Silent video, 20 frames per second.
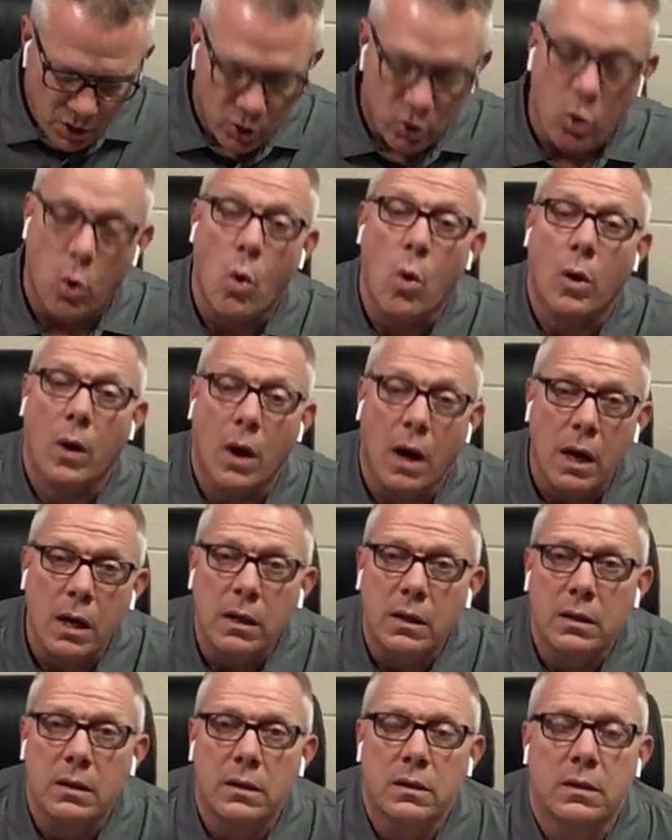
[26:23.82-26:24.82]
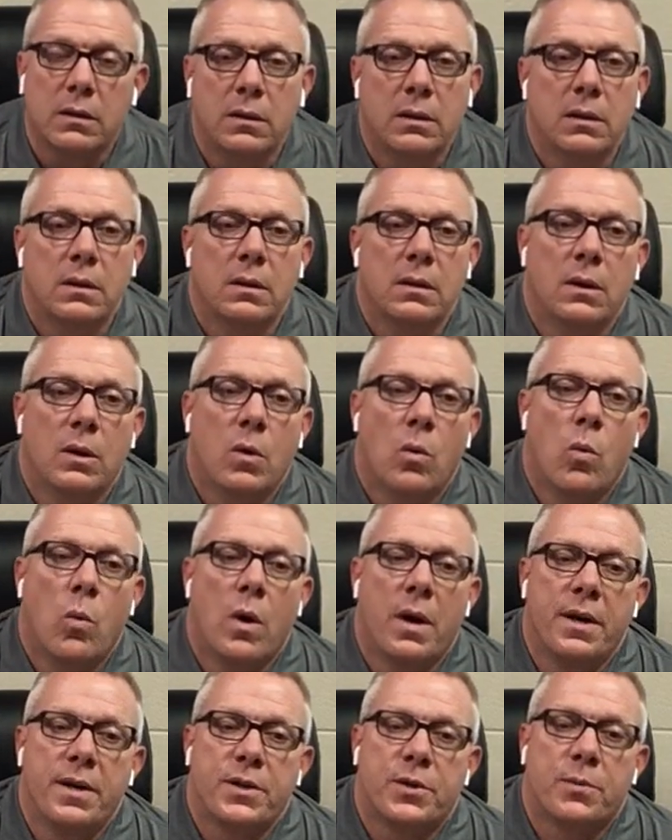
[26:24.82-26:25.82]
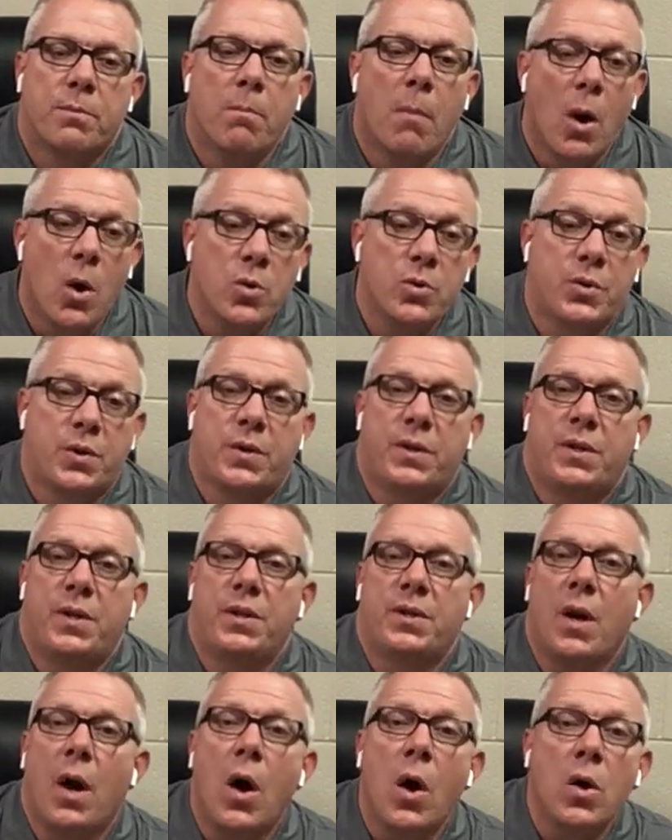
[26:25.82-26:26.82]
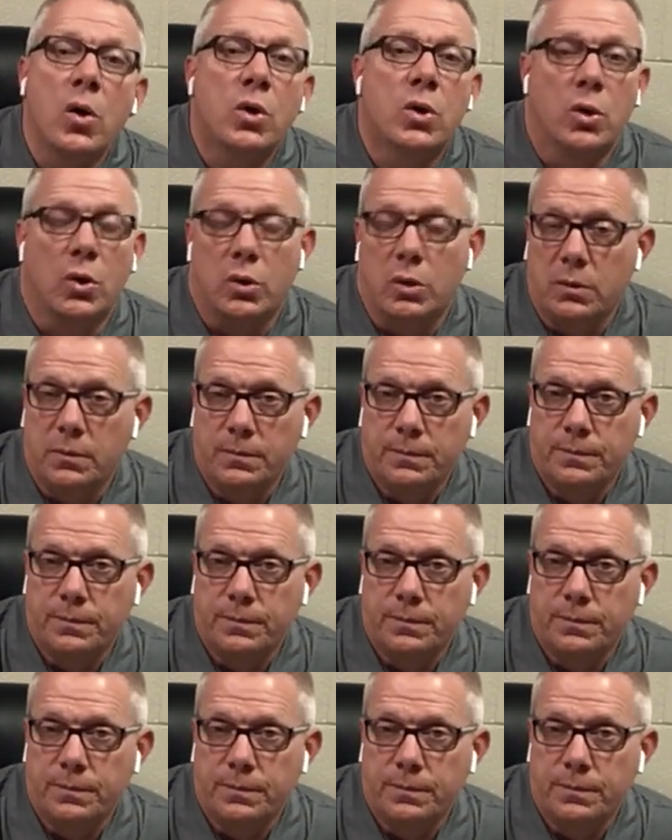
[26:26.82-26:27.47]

Korah was Moses' uncle.